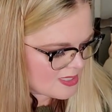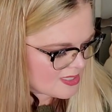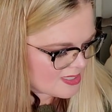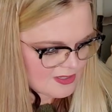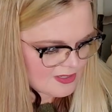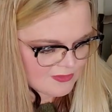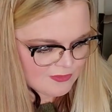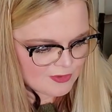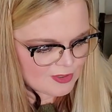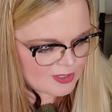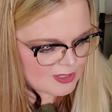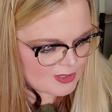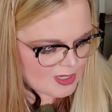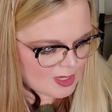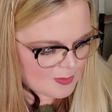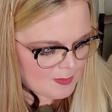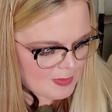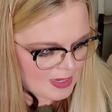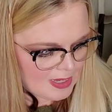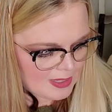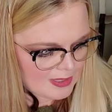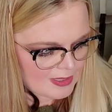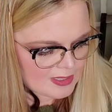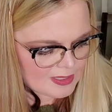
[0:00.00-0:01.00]
is different
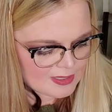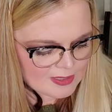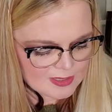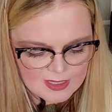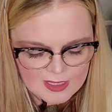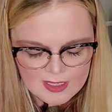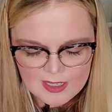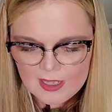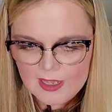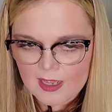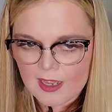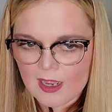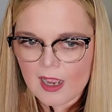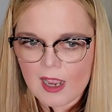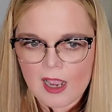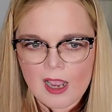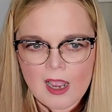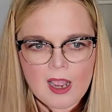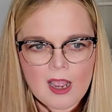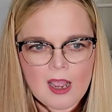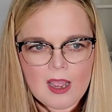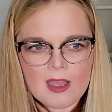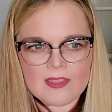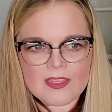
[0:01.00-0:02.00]
about it.
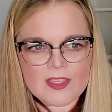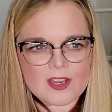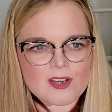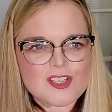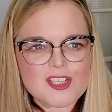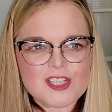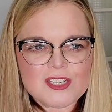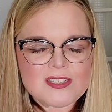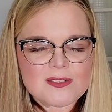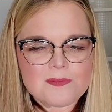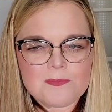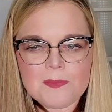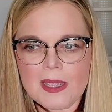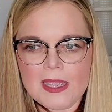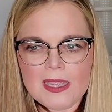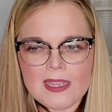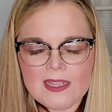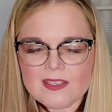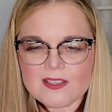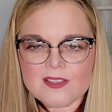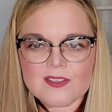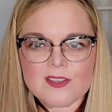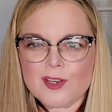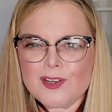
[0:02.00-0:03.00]
They're just
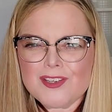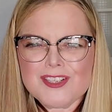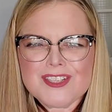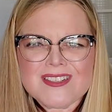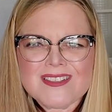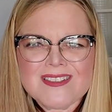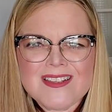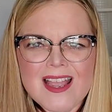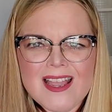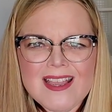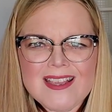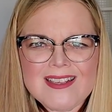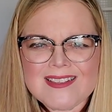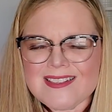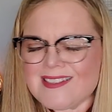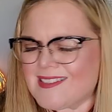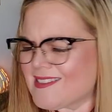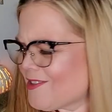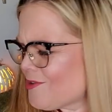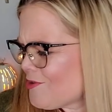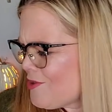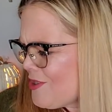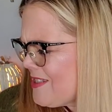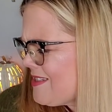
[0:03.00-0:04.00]
made. They're just nice.
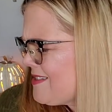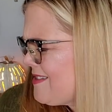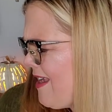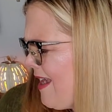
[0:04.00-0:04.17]
They're just